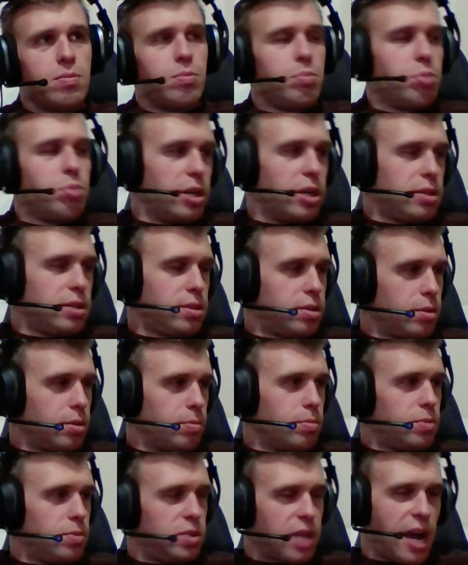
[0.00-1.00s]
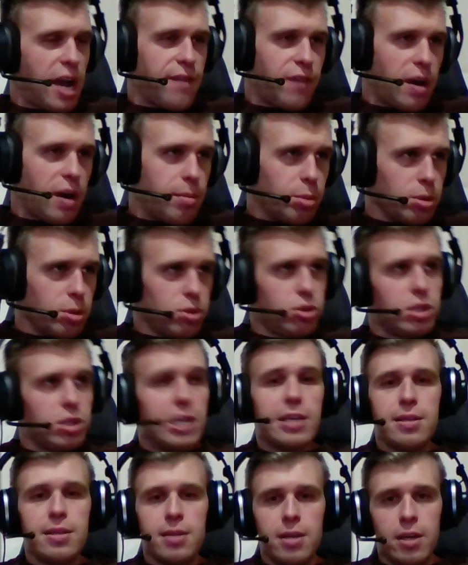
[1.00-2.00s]
plus some sci-fi
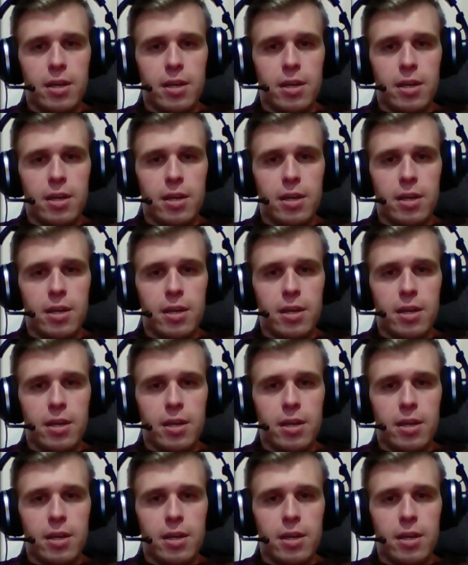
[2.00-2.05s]
bullshit